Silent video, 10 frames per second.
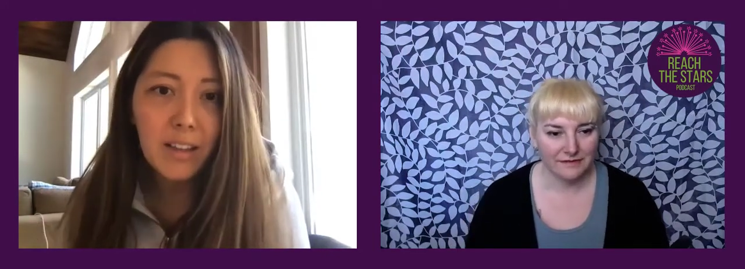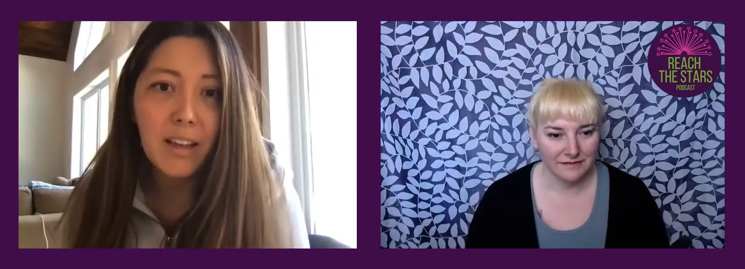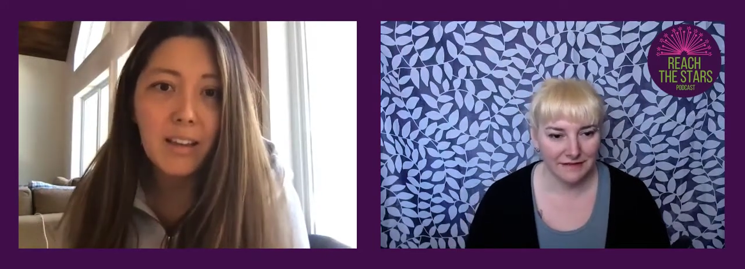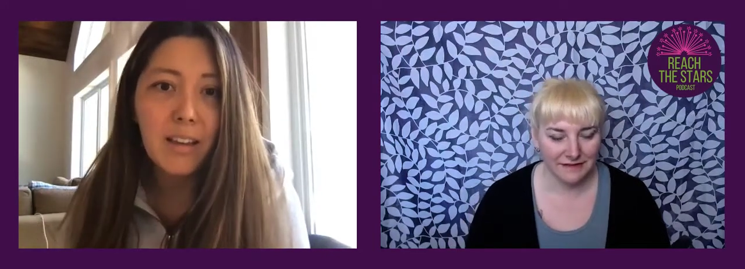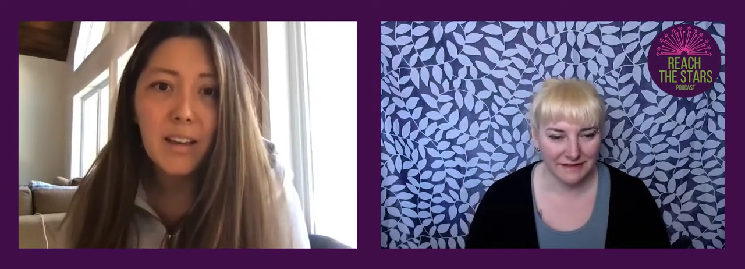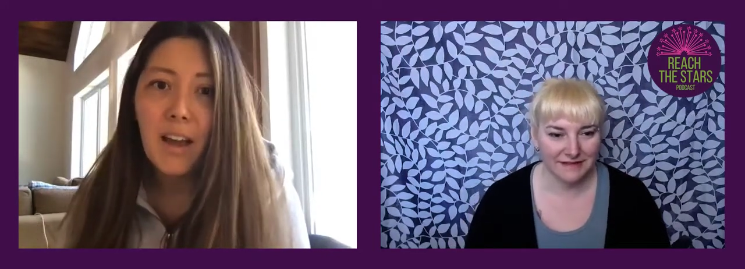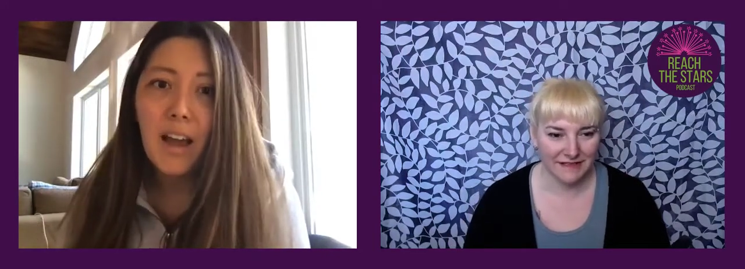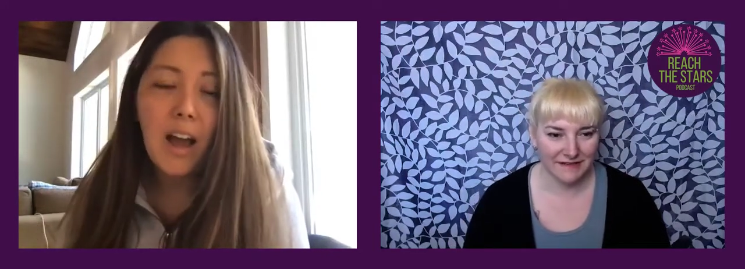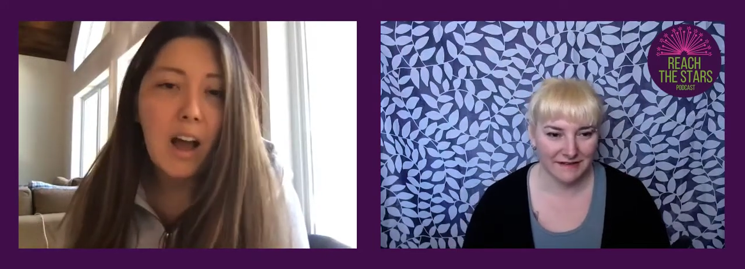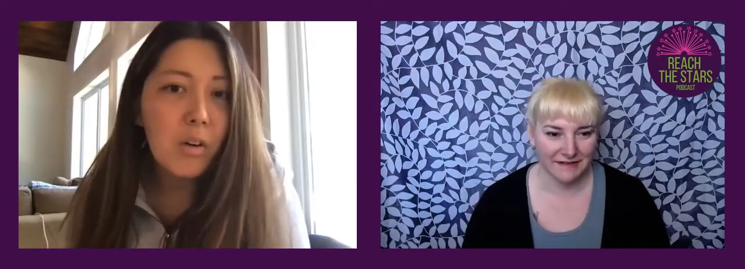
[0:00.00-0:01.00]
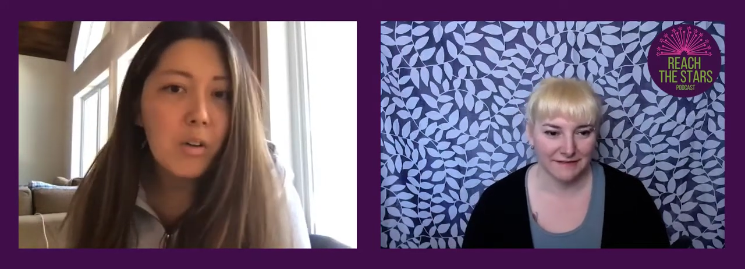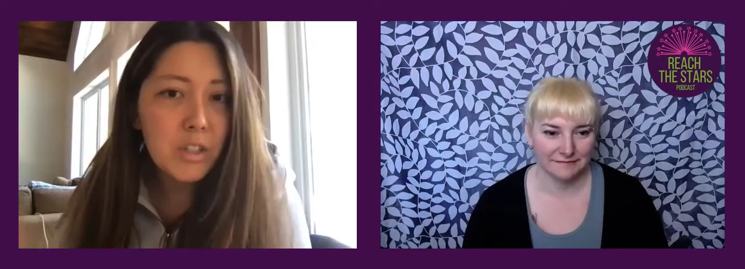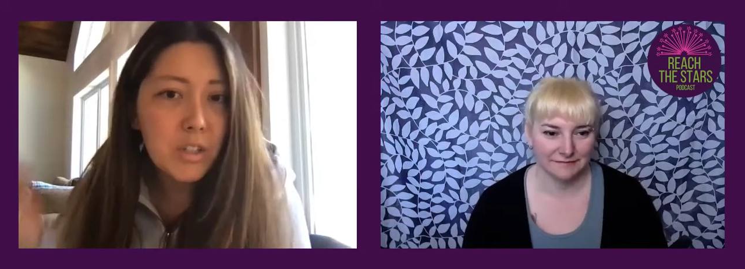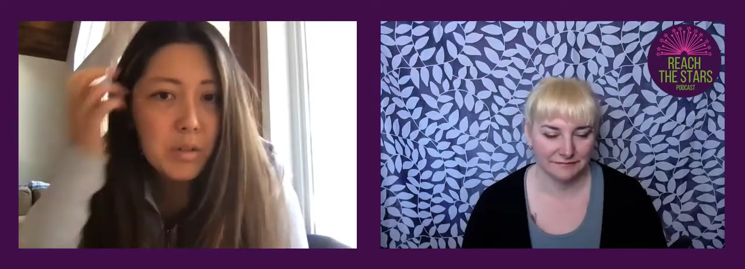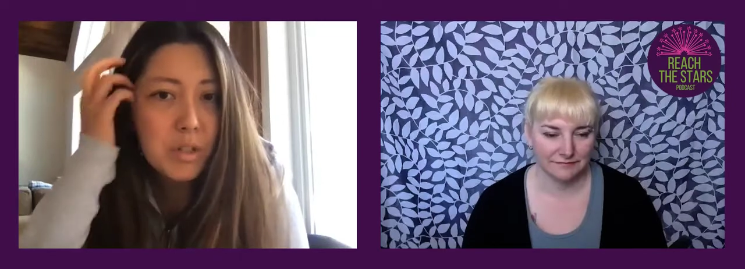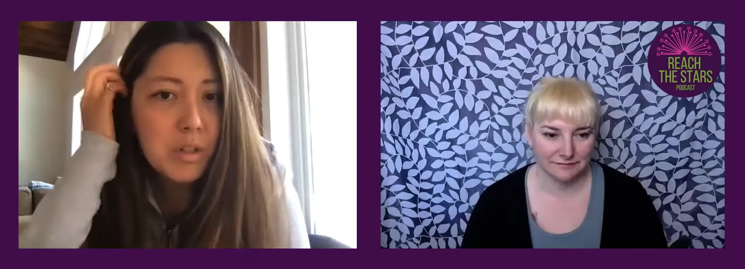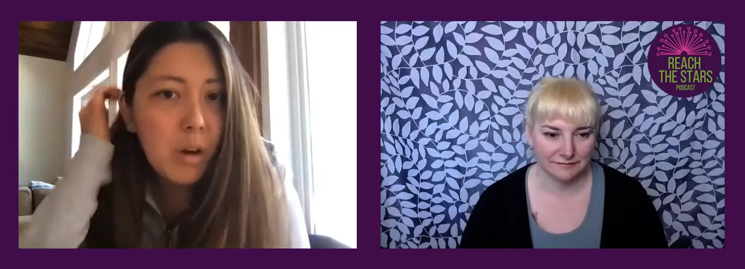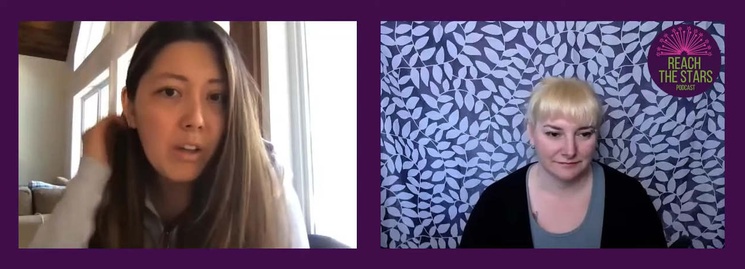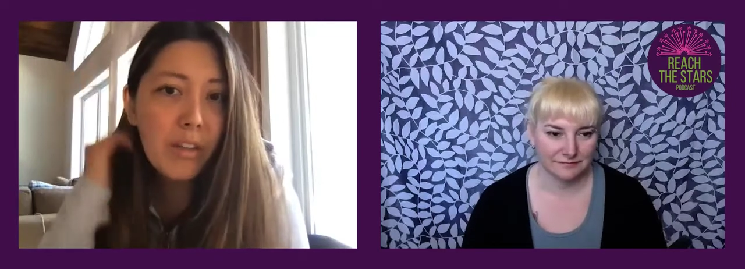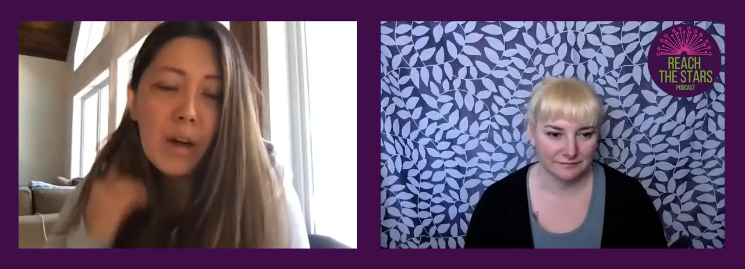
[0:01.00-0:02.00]
Speaker 1: Like, exactly. how could do
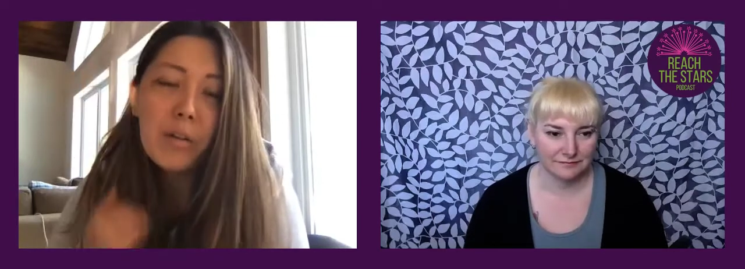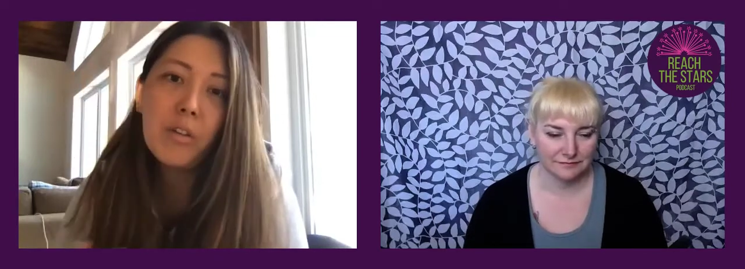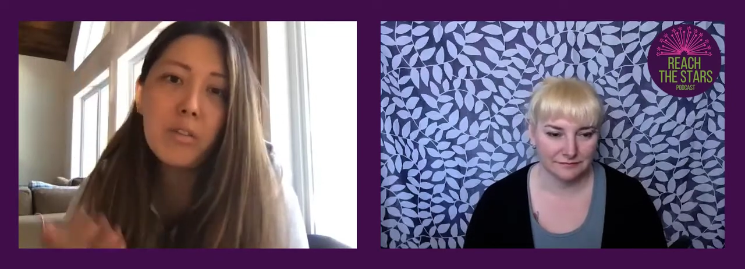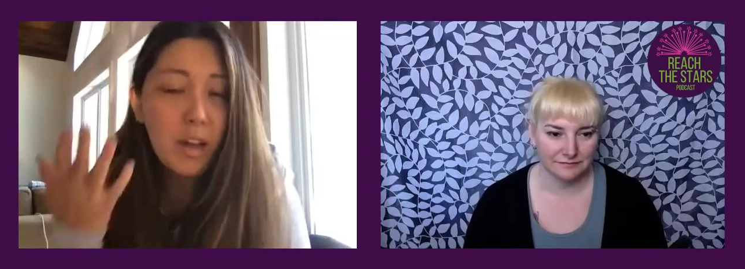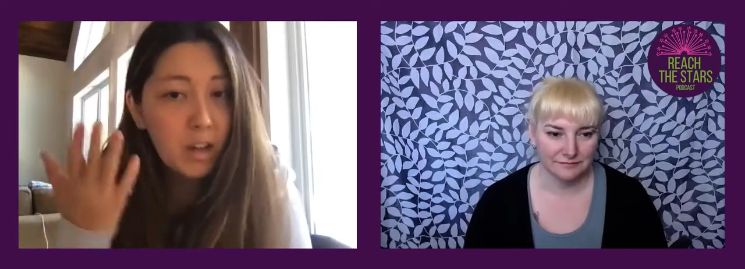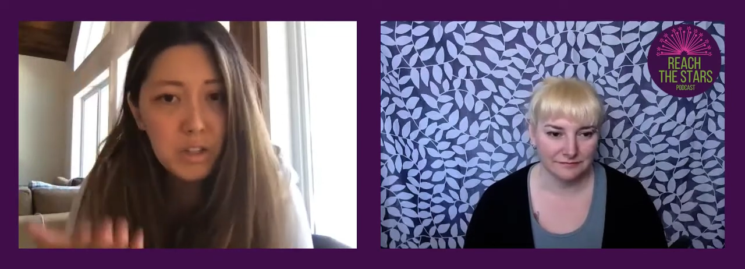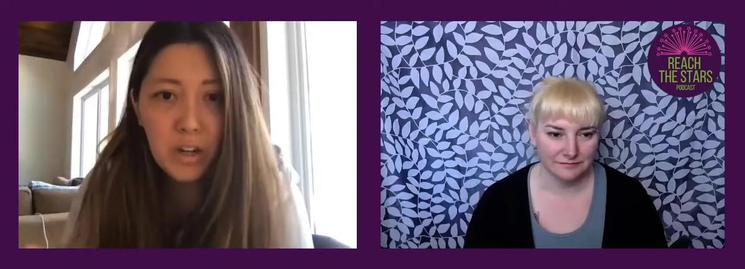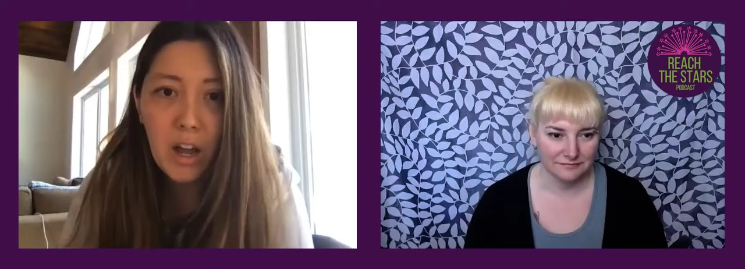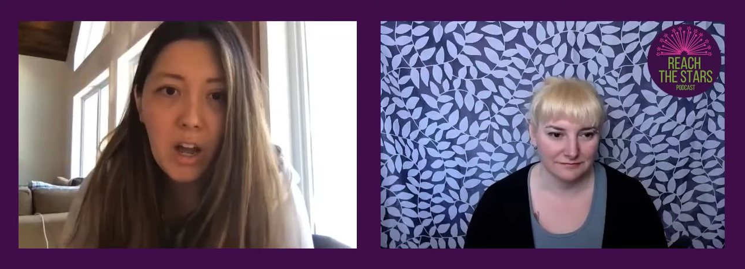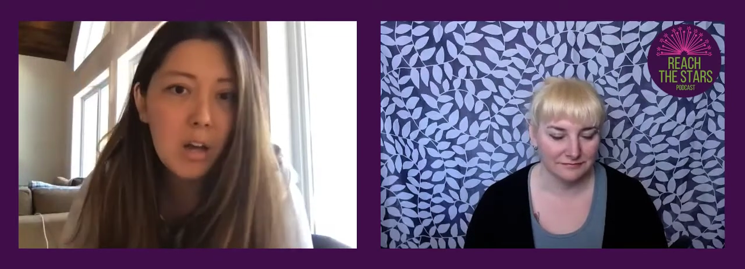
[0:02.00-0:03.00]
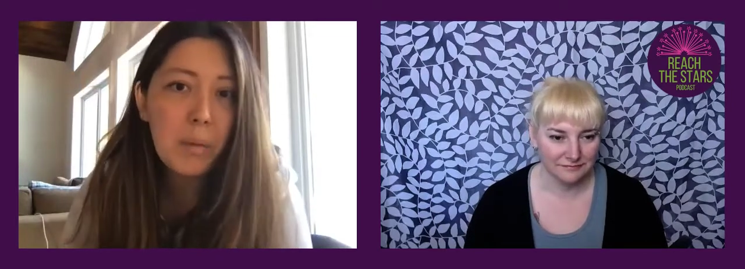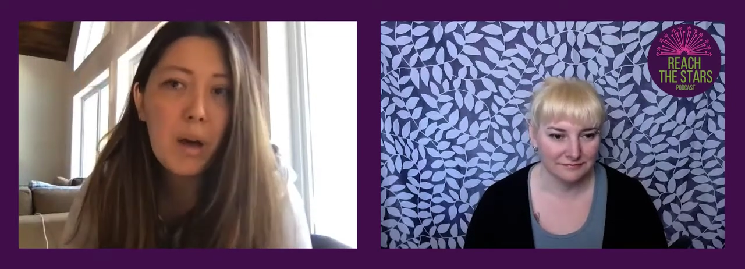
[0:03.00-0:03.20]
all that without the extra help?